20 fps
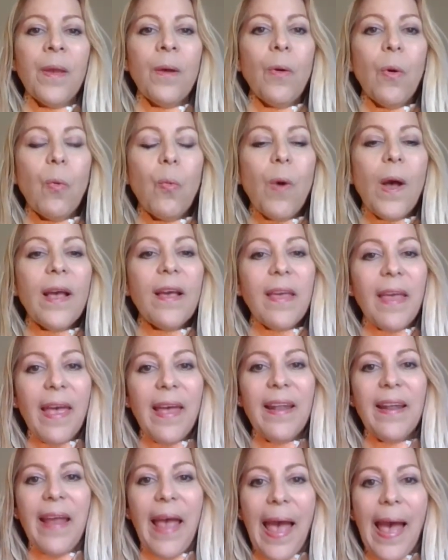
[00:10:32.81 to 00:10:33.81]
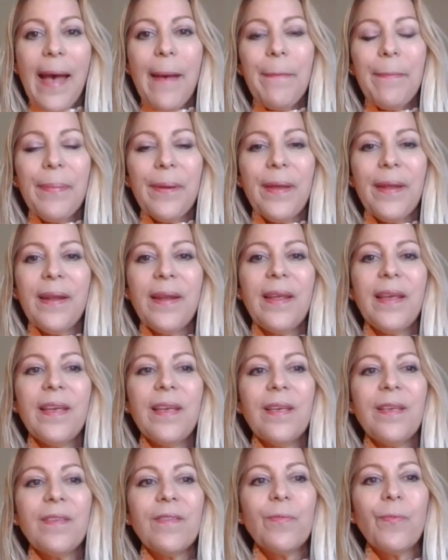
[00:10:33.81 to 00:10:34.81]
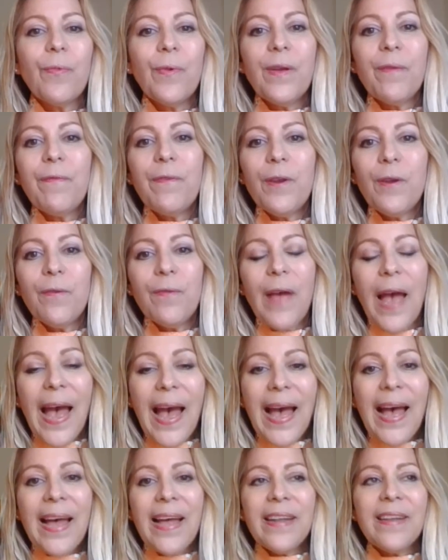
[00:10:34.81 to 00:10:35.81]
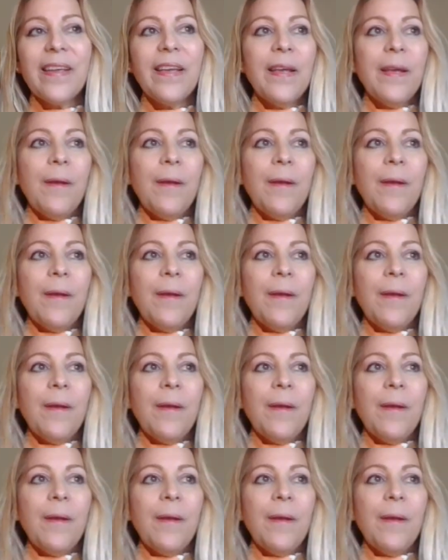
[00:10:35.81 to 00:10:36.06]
Well, what can happen is if you've had